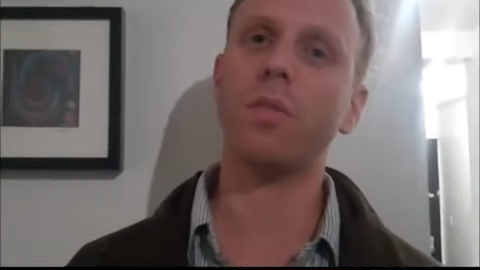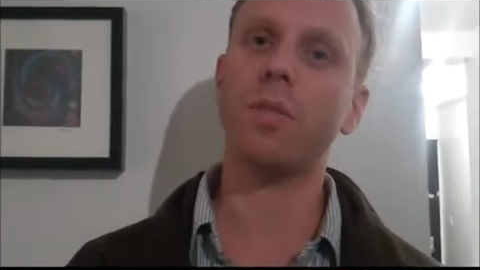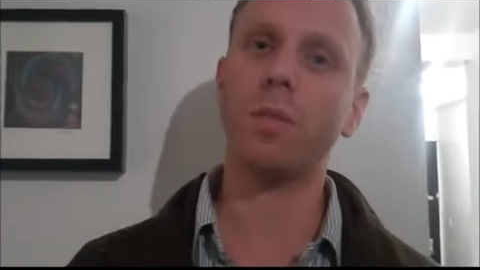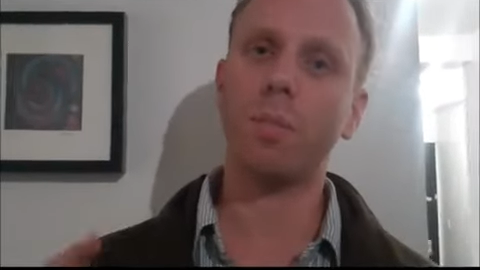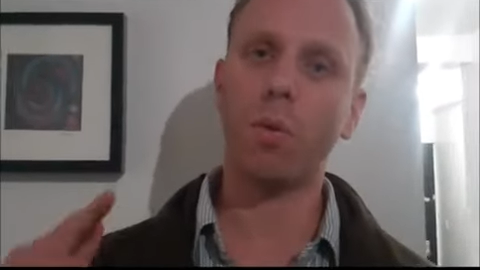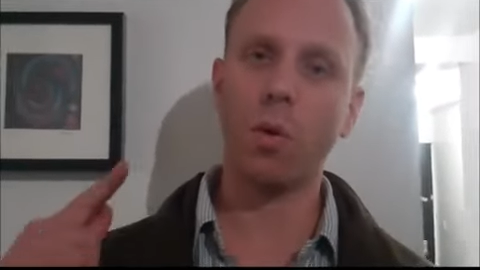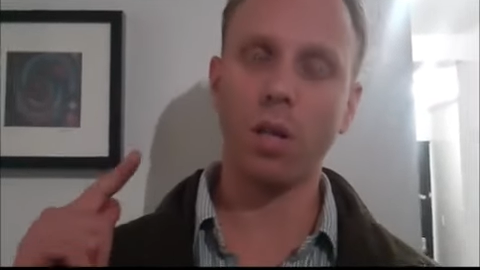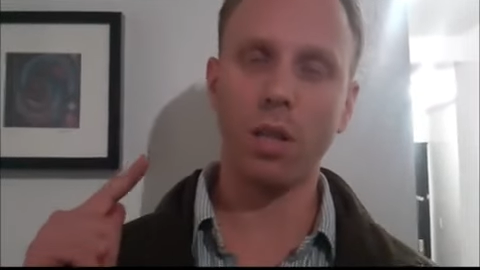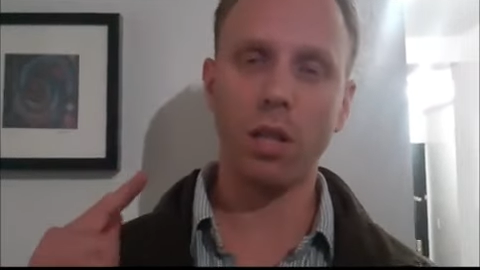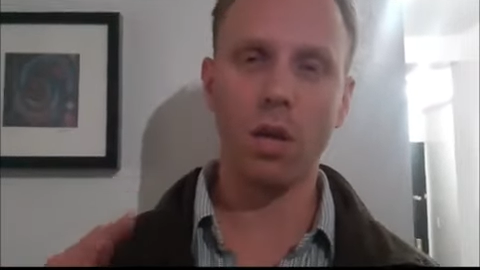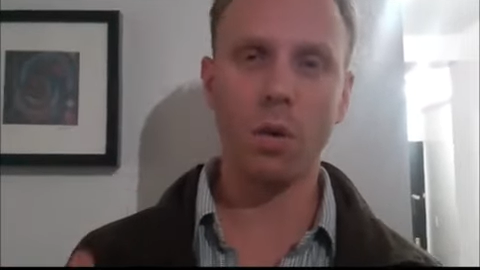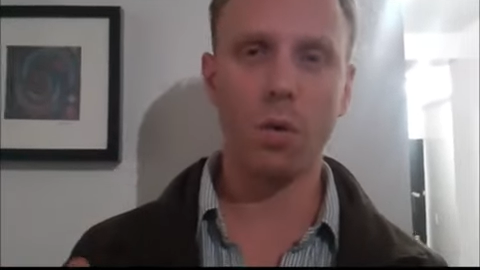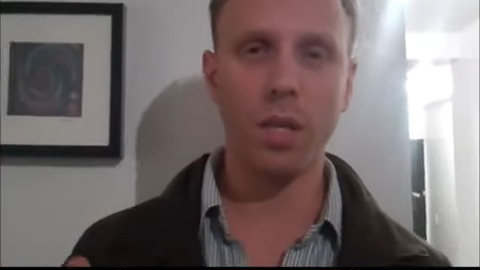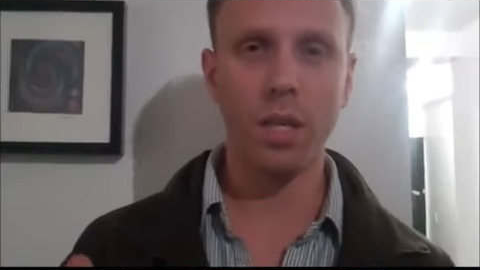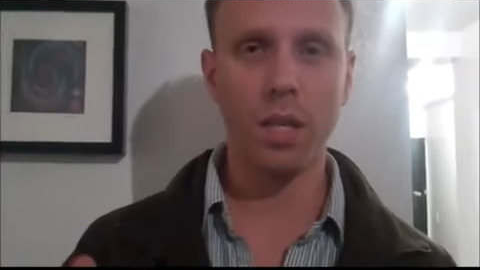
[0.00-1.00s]
support
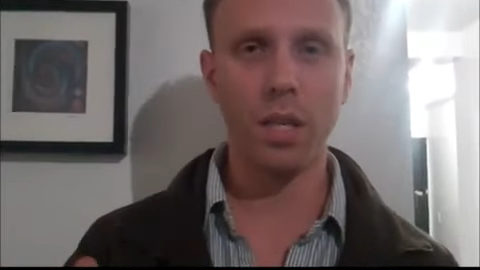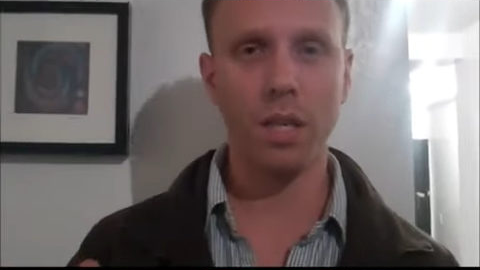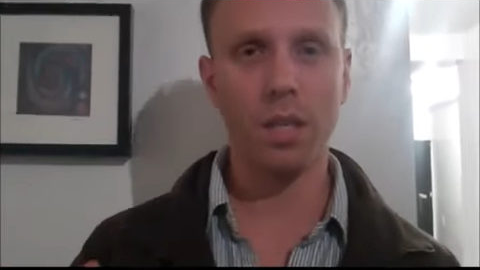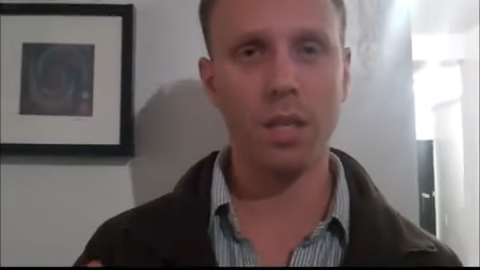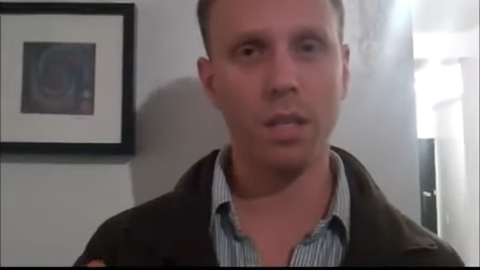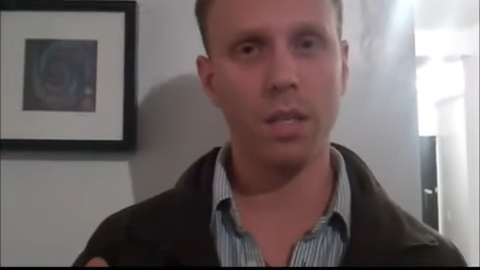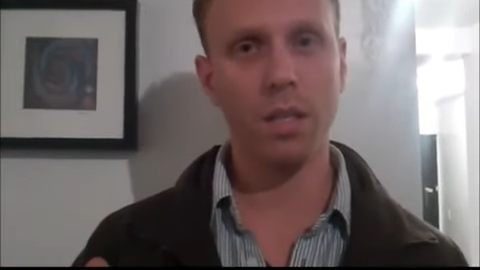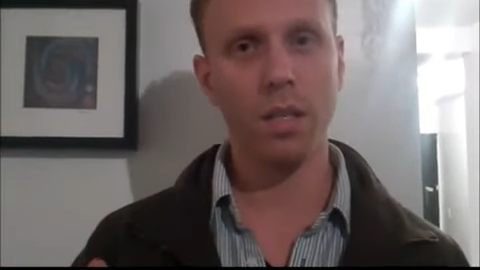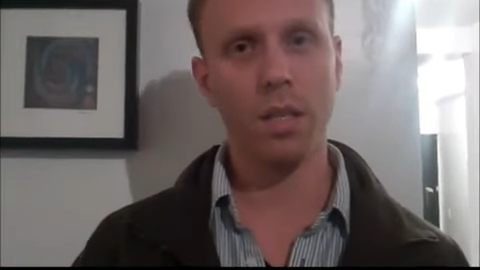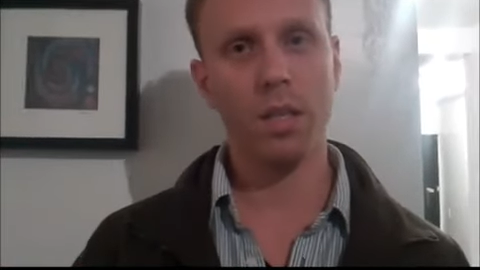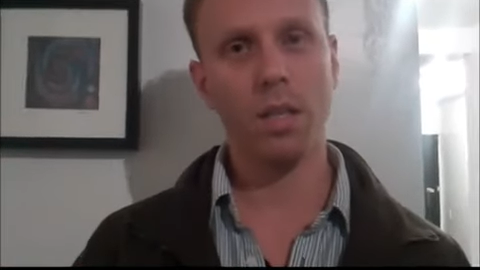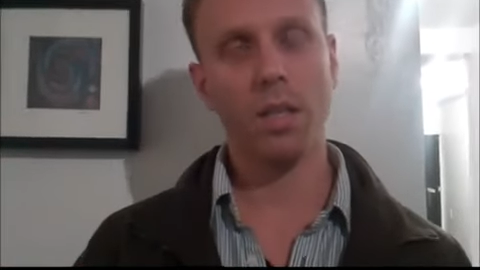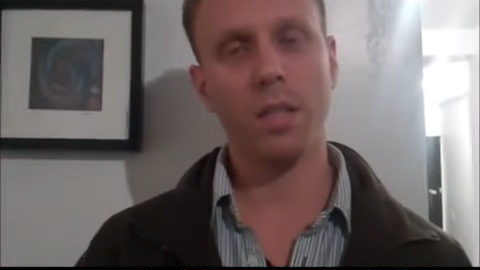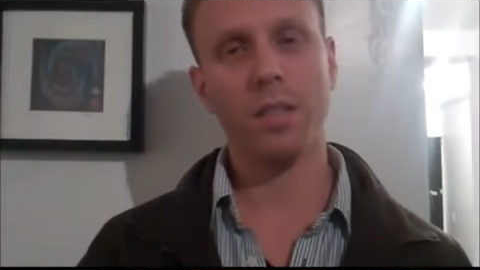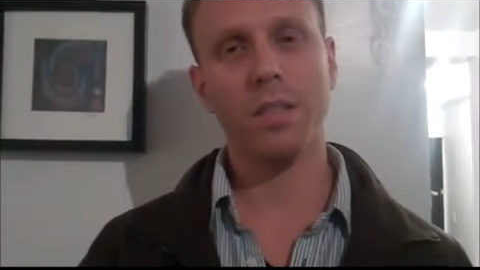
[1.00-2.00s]
Lowkey,
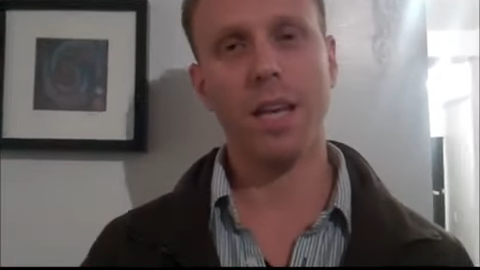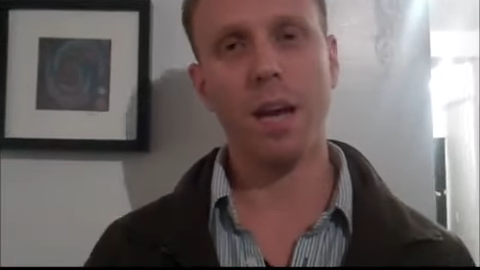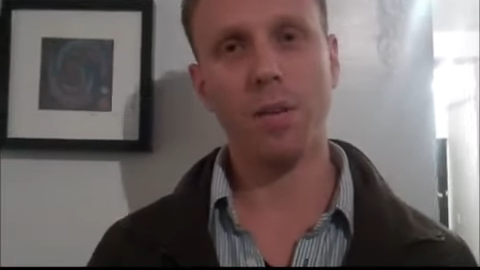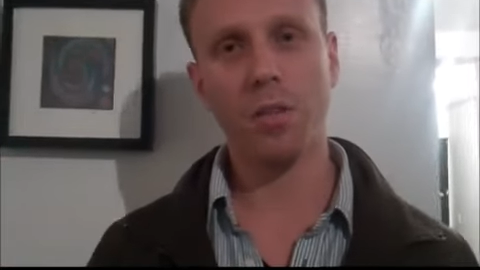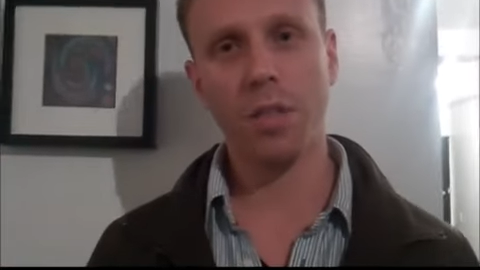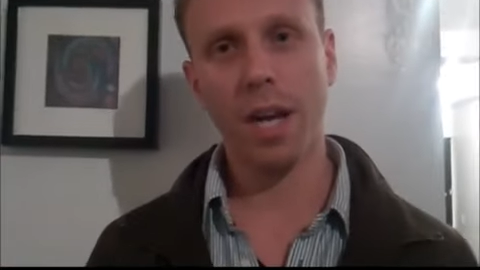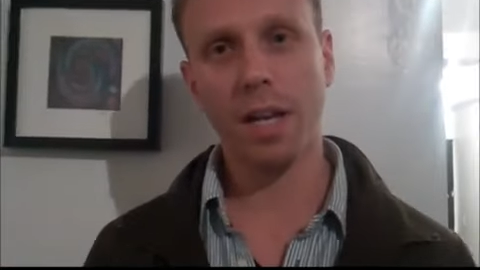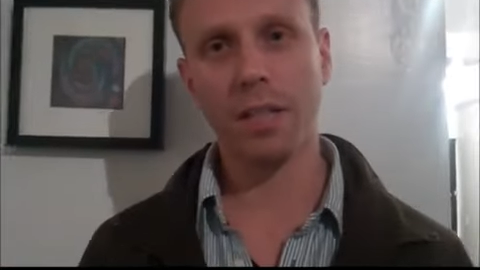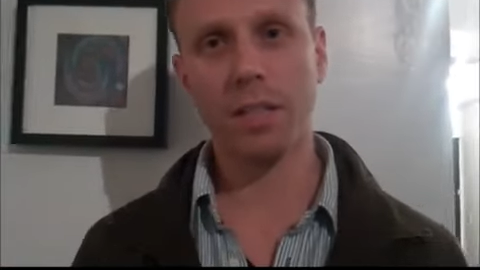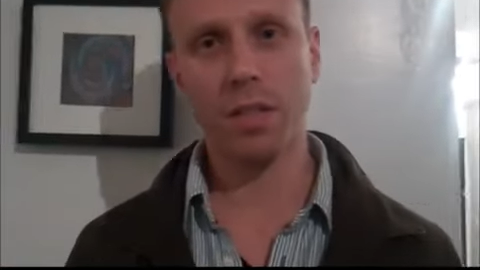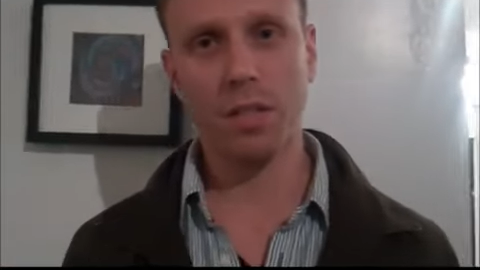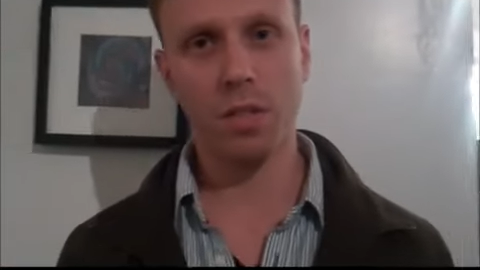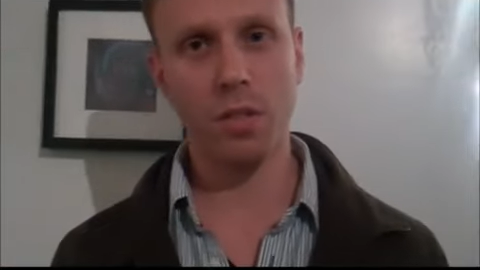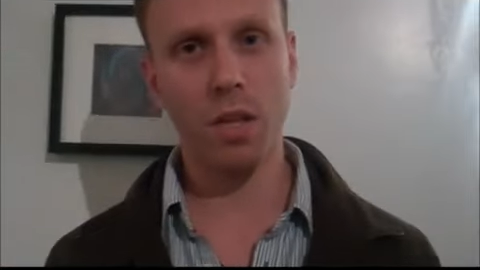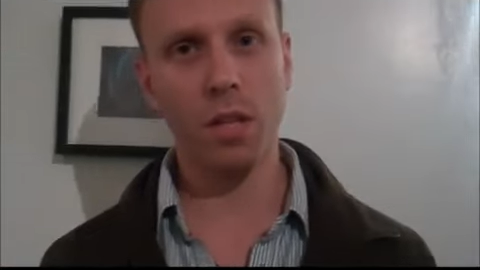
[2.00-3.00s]
Soundtrack to
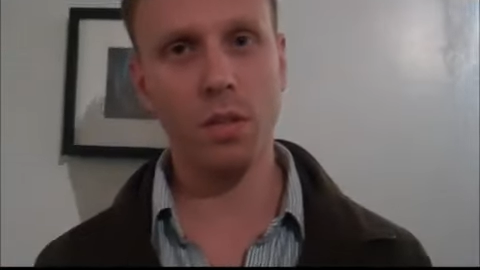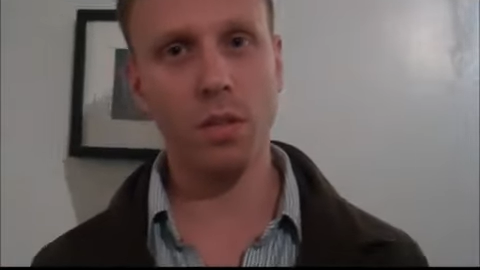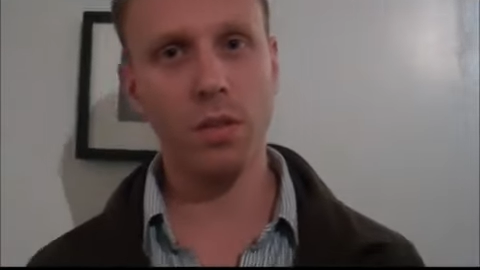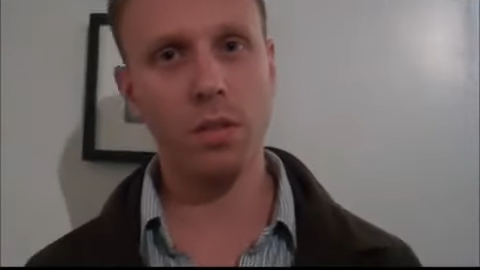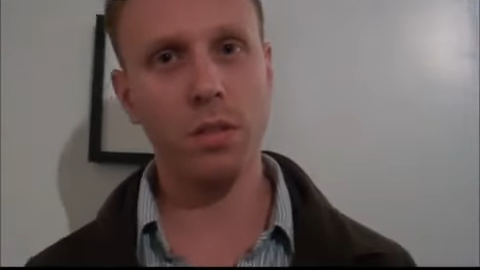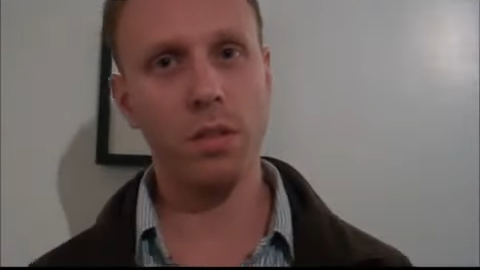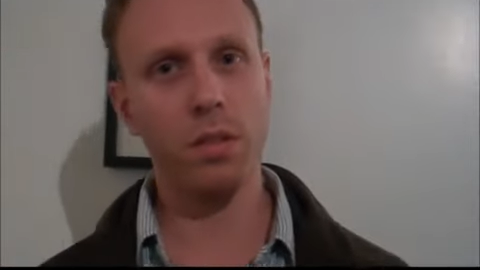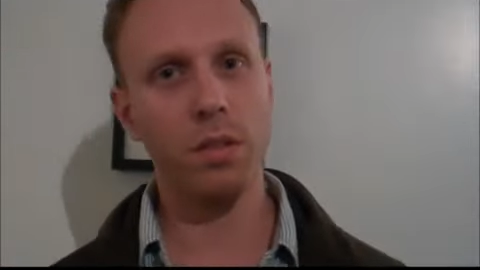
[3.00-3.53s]
the Struggle.